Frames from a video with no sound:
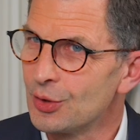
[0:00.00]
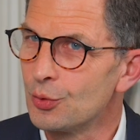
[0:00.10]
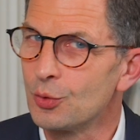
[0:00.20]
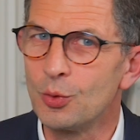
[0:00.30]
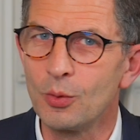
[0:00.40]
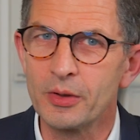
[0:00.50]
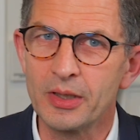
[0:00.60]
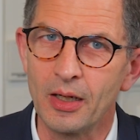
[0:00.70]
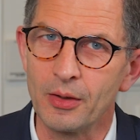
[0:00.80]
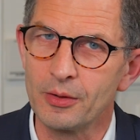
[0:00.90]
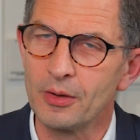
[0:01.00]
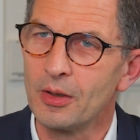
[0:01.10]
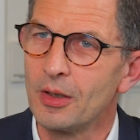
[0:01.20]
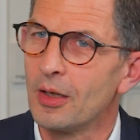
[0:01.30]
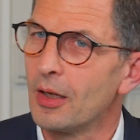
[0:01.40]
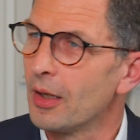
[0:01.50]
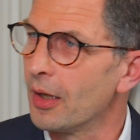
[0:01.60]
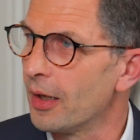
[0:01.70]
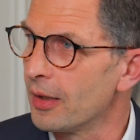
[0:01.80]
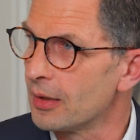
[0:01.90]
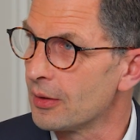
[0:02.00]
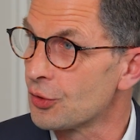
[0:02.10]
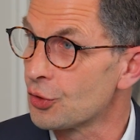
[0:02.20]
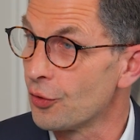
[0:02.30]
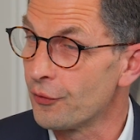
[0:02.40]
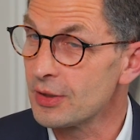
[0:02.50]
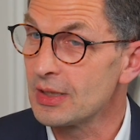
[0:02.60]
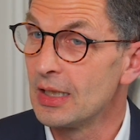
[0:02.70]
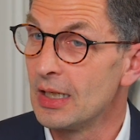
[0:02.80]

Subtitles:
to cool down the servers